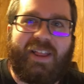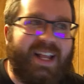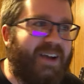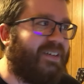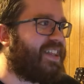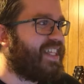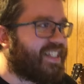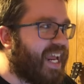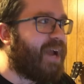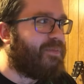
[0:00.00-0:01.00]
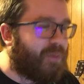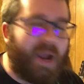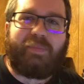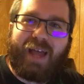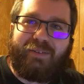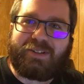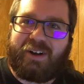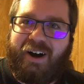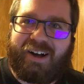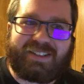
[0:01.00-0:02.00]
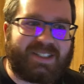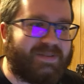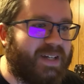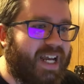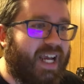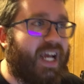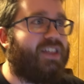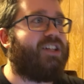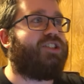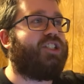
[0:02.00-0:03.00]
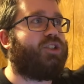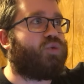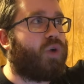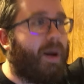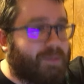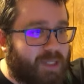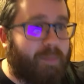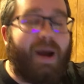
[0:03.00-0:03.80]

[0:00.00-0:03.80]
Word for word: with, with, the damn whip. That was awesome. And then she drops the